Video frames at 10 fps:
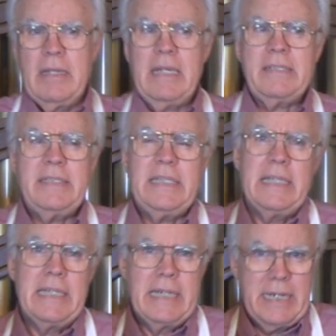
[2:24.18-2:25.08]
Estey
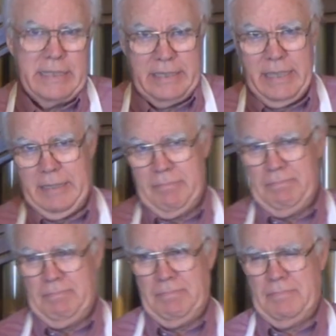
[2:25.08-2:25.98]
did a nice thing.
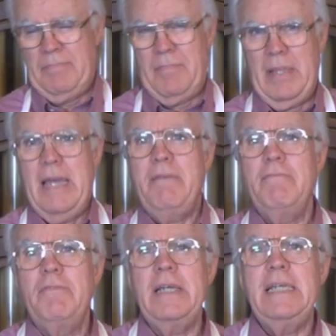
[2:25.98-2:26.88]

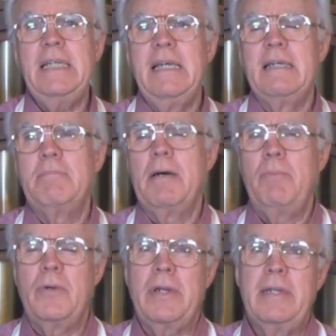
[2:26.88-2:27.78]
Every
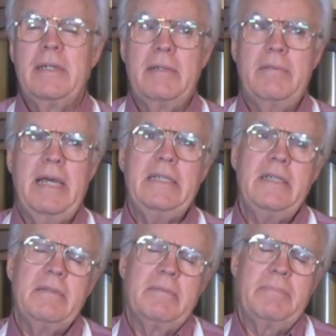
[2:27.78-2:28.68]
pump organ
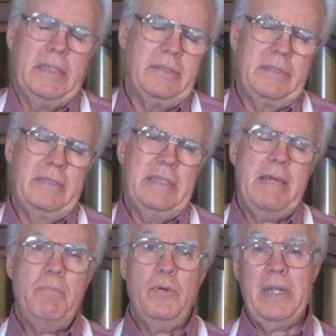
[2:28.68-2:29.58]
they built,
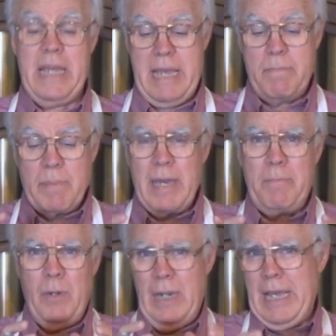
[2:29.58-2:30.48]
they put a
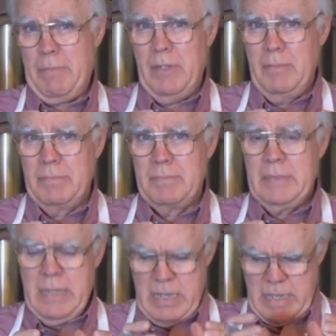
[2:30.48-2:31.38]
paper label
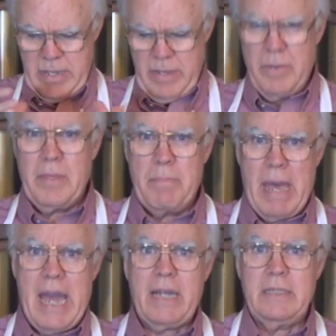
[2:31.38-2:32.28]
on the
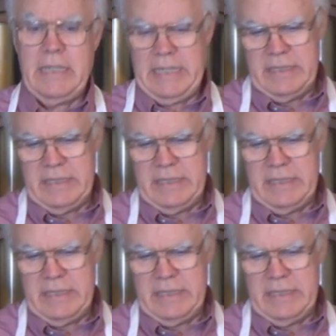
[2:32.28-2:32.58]
back of the